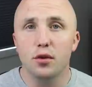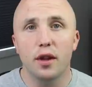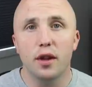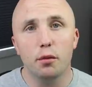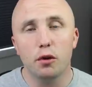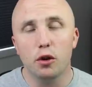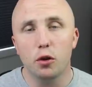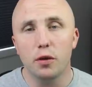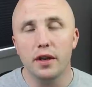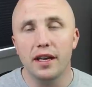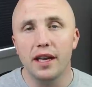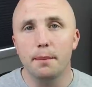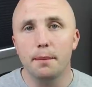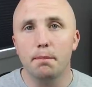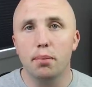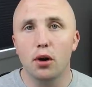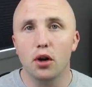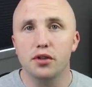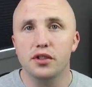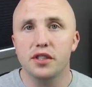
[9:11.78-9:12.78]
So they were going to
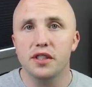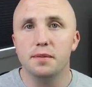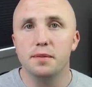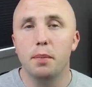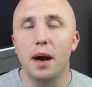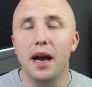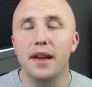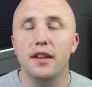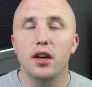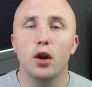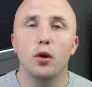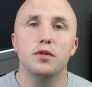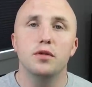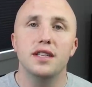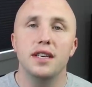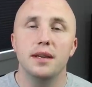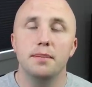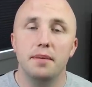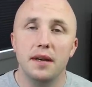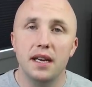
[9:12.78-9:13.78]
get purchased by the
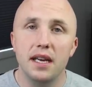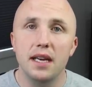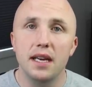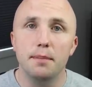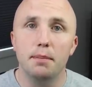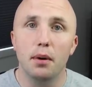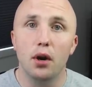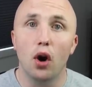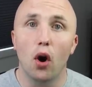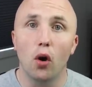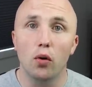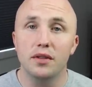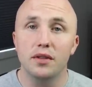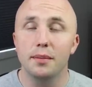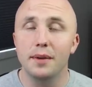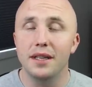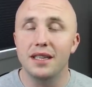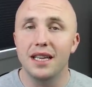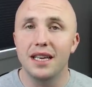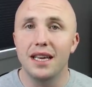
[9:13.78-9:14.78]
OTP, but
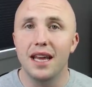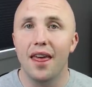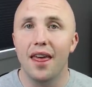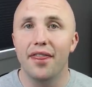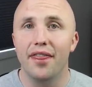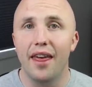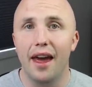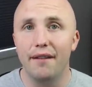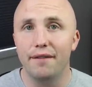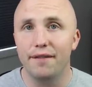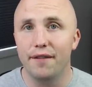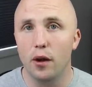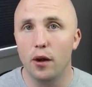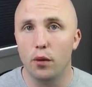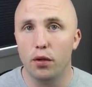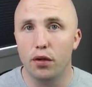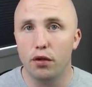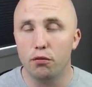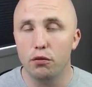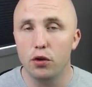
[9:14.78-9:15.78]
ultimately that fell
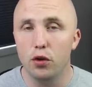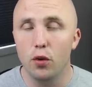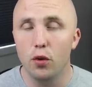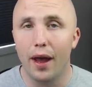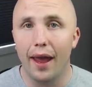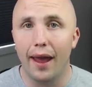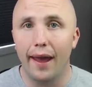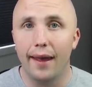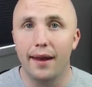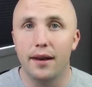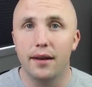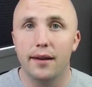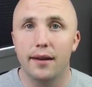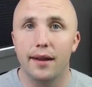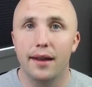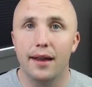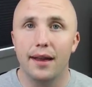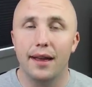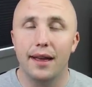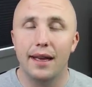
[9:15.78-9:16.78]
through, and
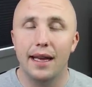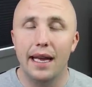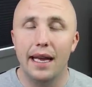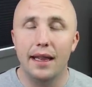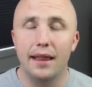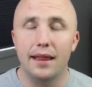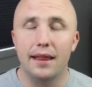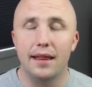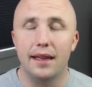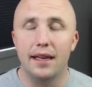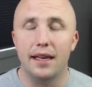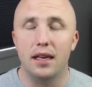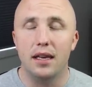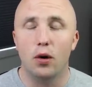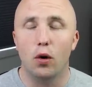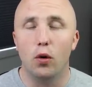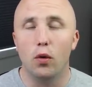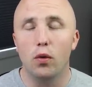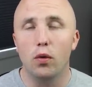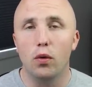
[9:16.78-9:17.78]
in the
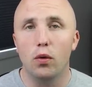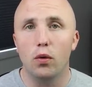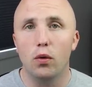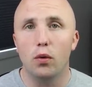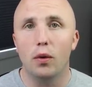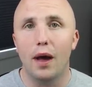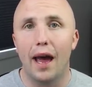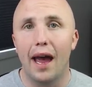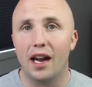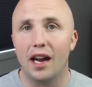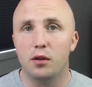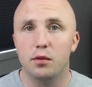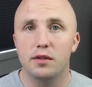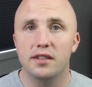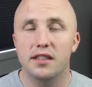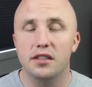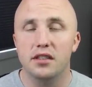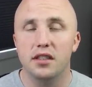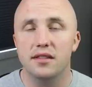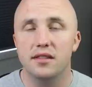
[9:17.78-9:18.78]
whole
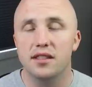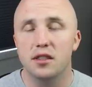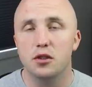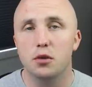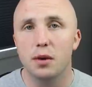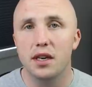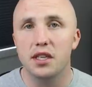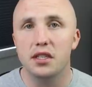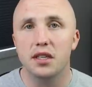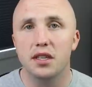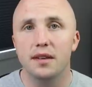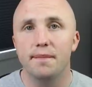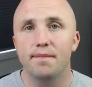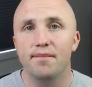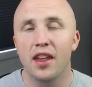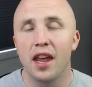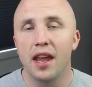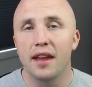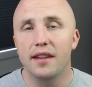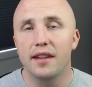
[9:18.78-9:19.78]
acquisition situation,
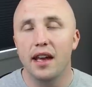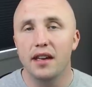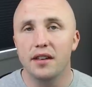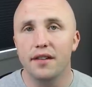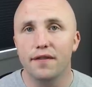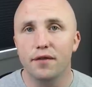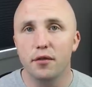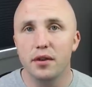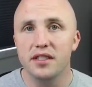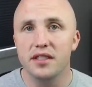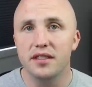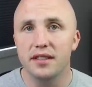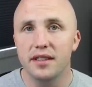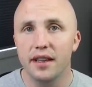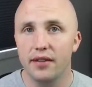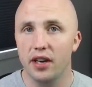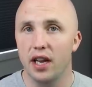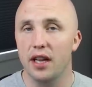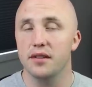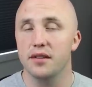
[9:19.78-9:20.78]
they had to freeze the
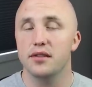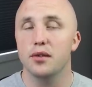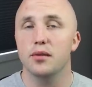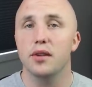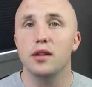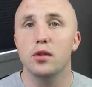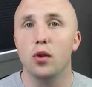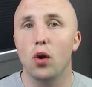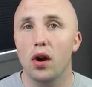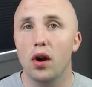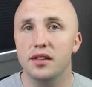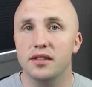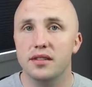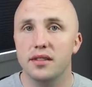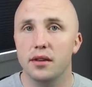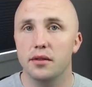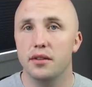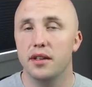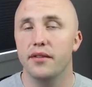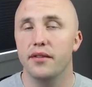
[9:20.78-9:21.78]
dividend. So they lost
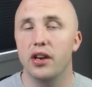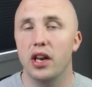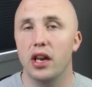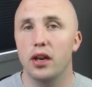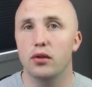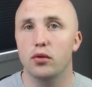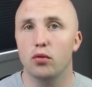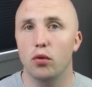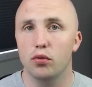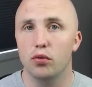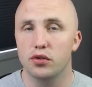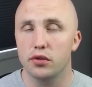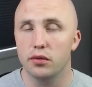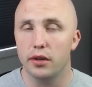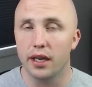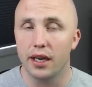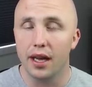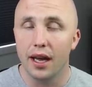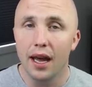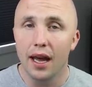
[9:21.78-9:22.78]
their dividend growth
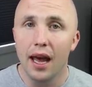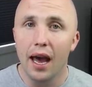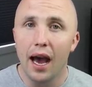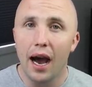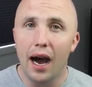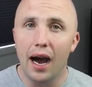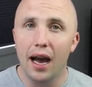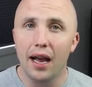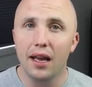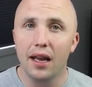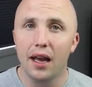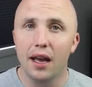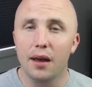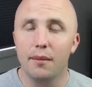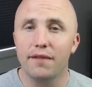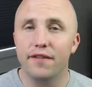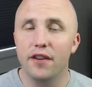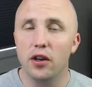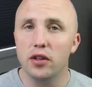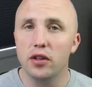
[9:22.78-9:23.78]
streak. I
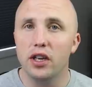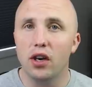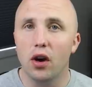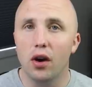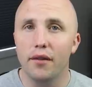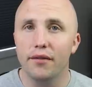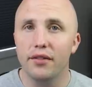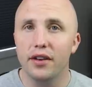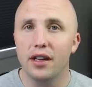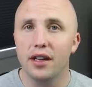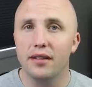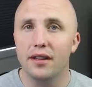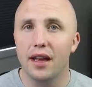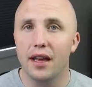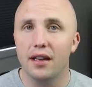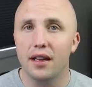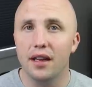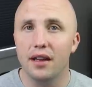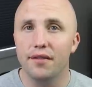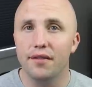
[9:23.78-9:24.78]
am fairly confident
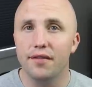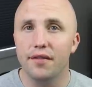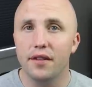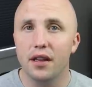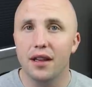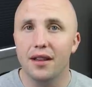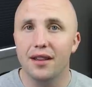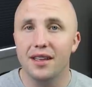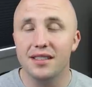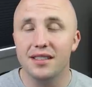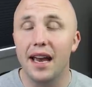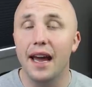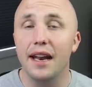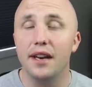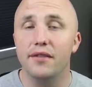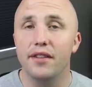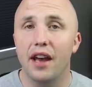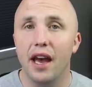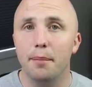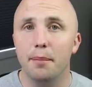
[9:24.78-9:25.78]
that if this
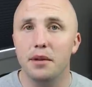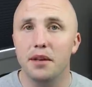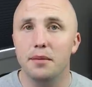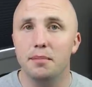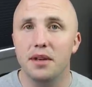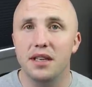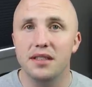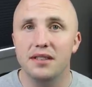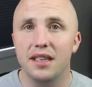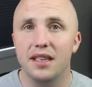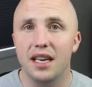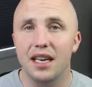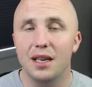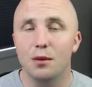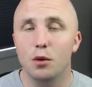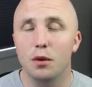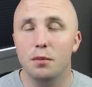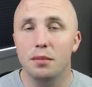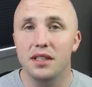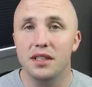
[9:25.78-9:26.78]
hadn't have happened,
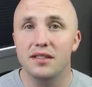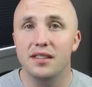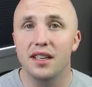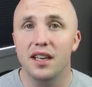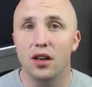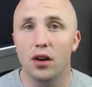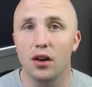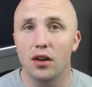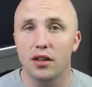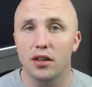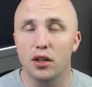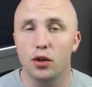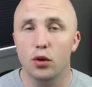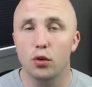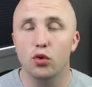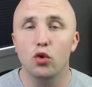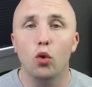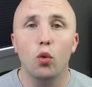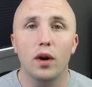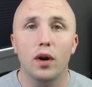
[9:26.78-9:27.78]
BCE would be sitting on, you
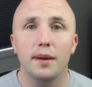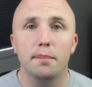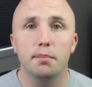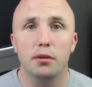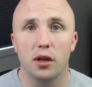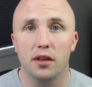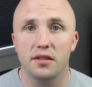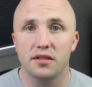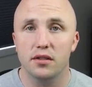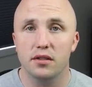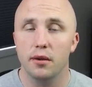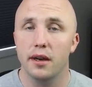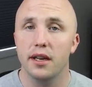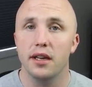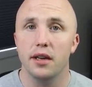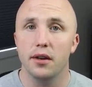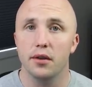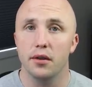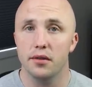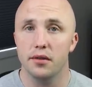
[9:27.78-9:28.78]
know, 20 plus straight
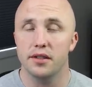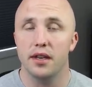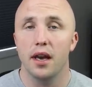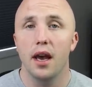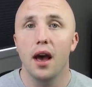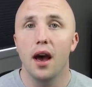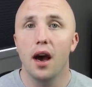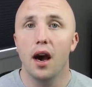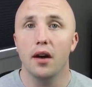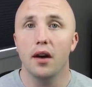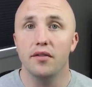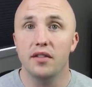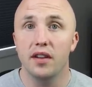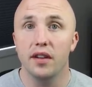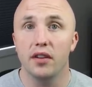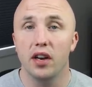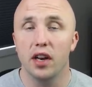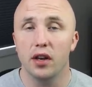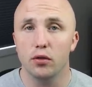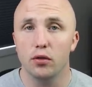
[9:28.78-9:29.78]
years of
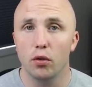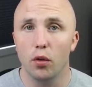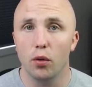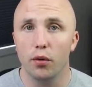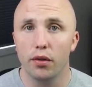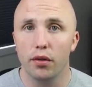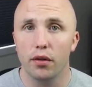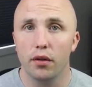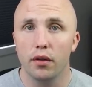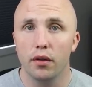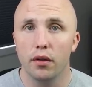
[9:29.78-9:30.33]
dividend growth.